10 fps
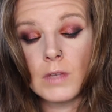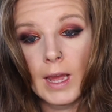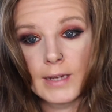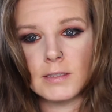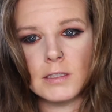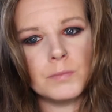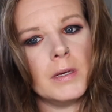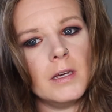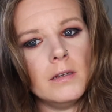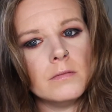as is
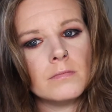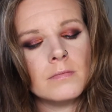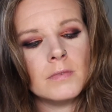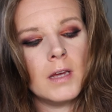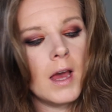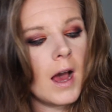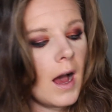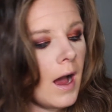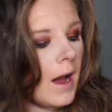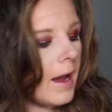me,
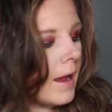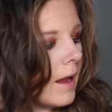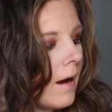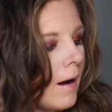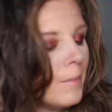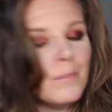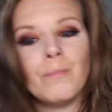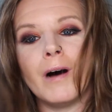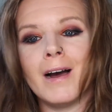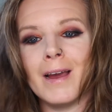I
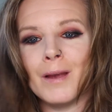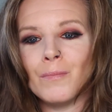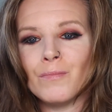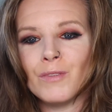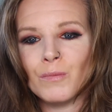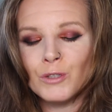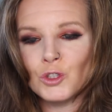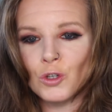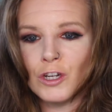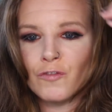buy the
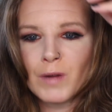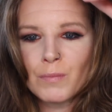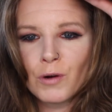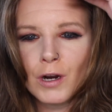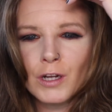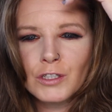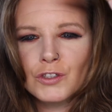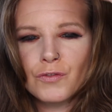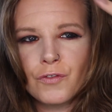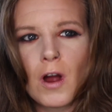majority of my
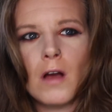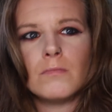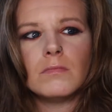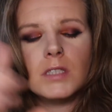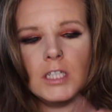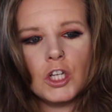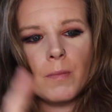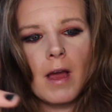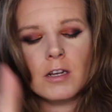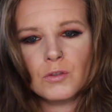products from TJ
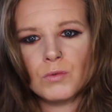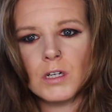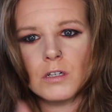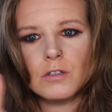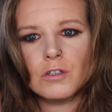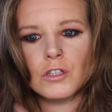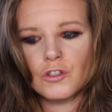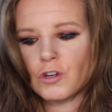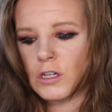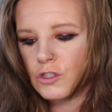Maxx, Winners, the
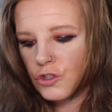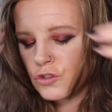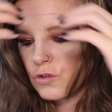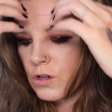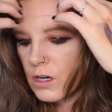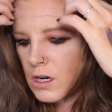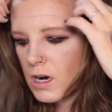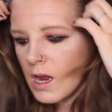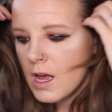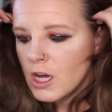drugstore.
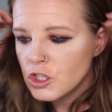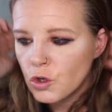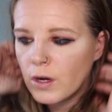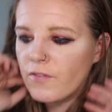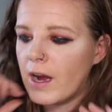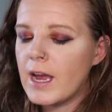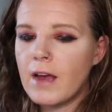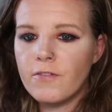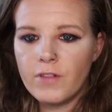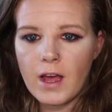So if I
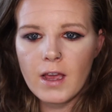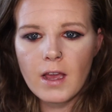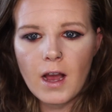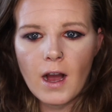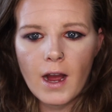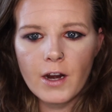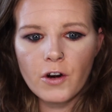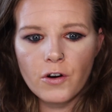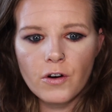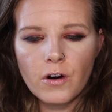have like
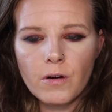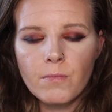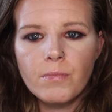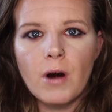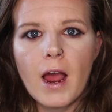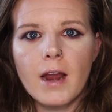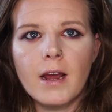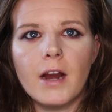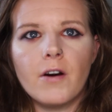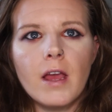higher brand,
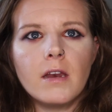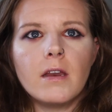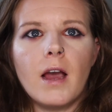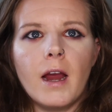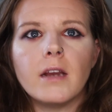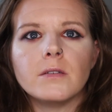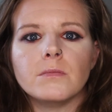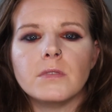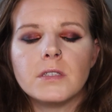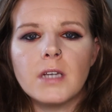higher end
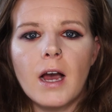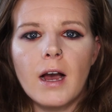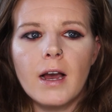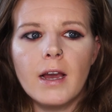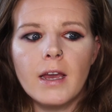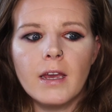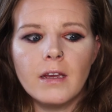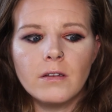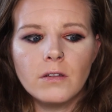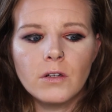items,
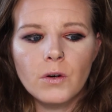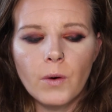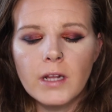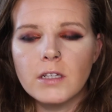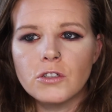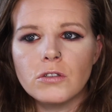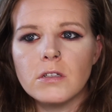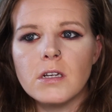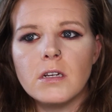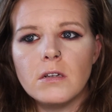I quite
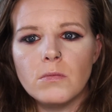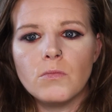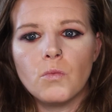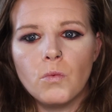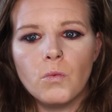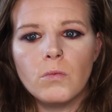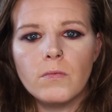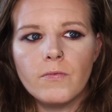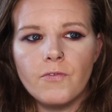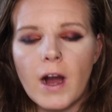literally
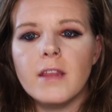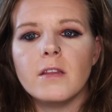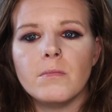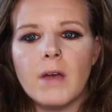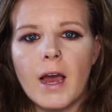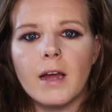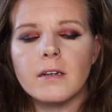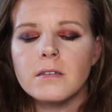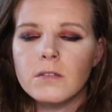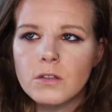find them
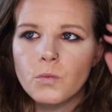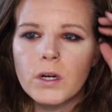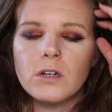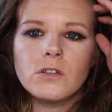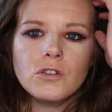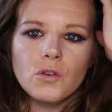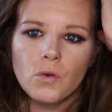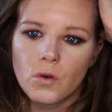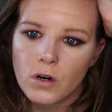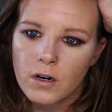at Winners
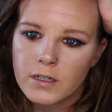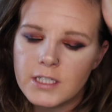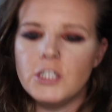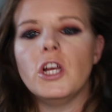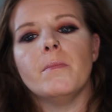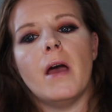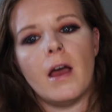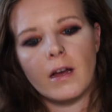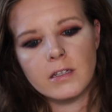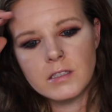or TJ
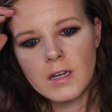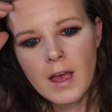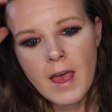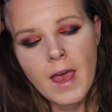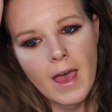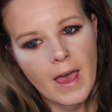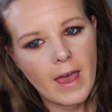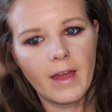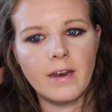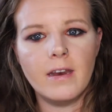Maxx.
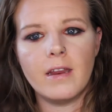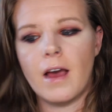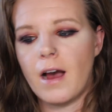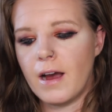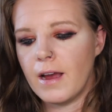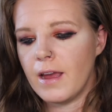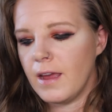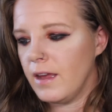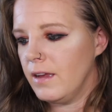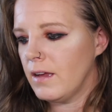And
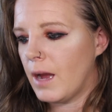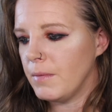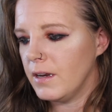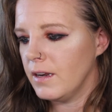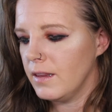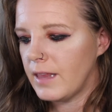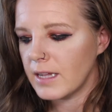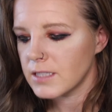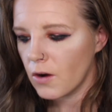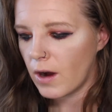I mean,
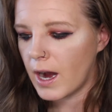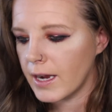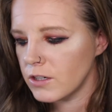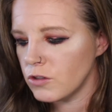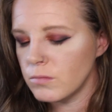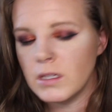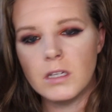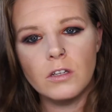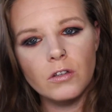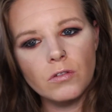that's how I do
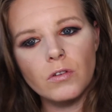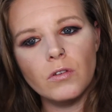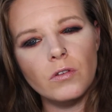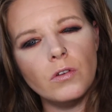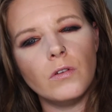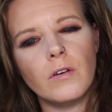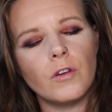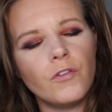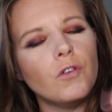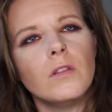me, you do you.
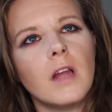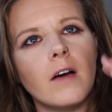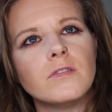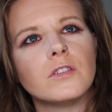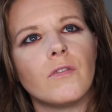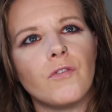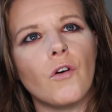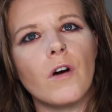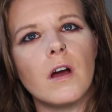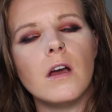If you love
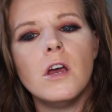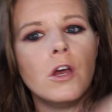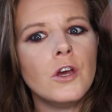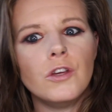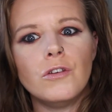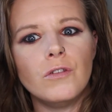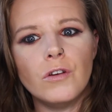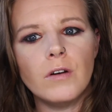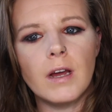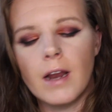Sephora, you
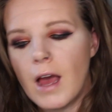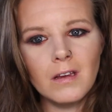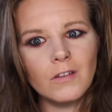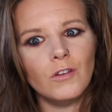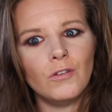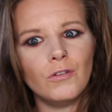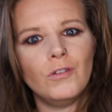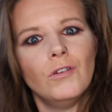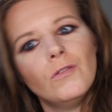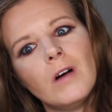do it. You do
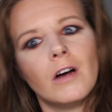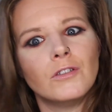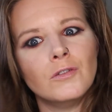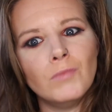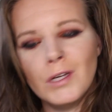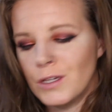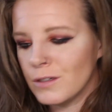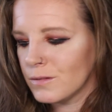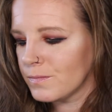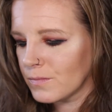you, I'll do me.
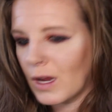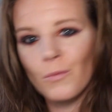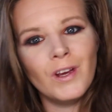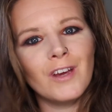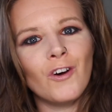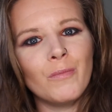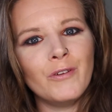And we can all be